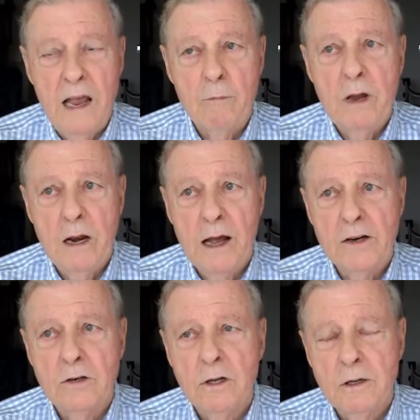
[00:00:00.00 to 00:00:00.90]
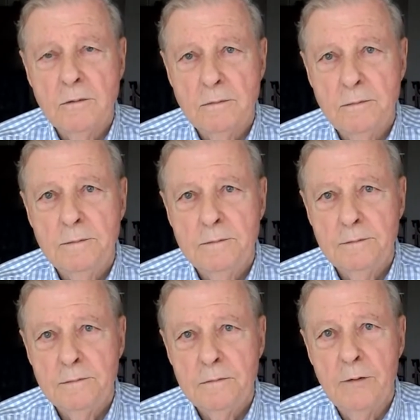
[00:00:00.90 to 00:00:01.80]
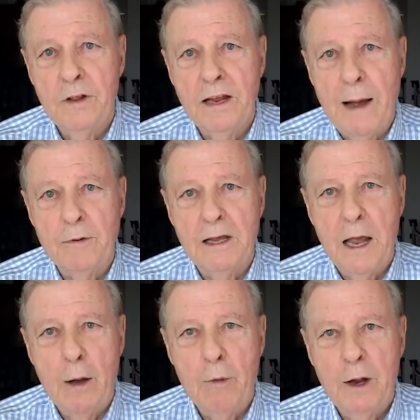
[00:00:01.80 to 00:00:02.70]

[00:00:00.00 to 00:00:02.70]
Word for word: Camp Meade, actually. Camp Meade everything happened at Camp